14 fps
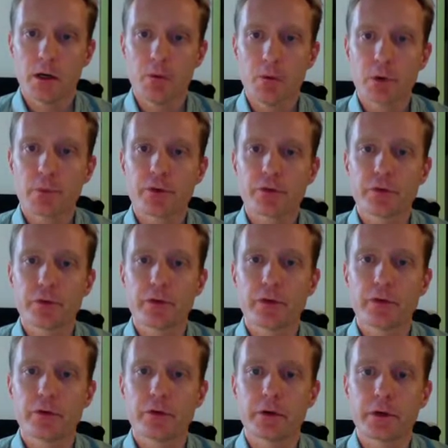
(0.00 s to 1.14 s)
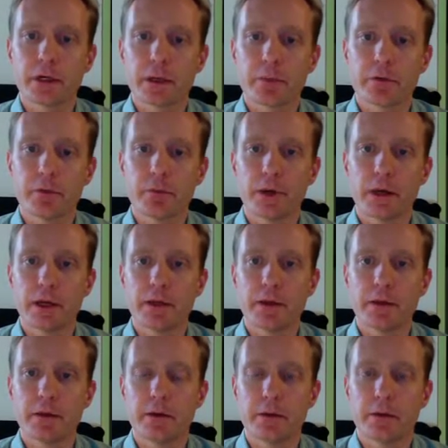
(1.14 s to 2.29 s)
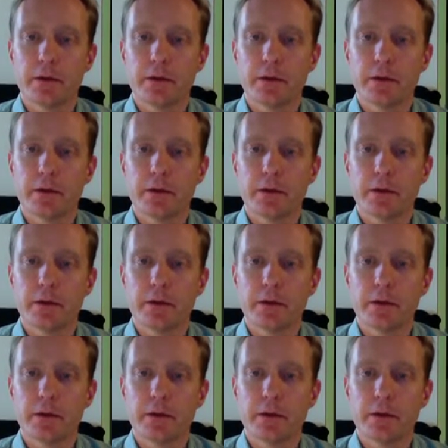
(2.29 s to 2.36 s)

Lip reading: One person that comes to mind in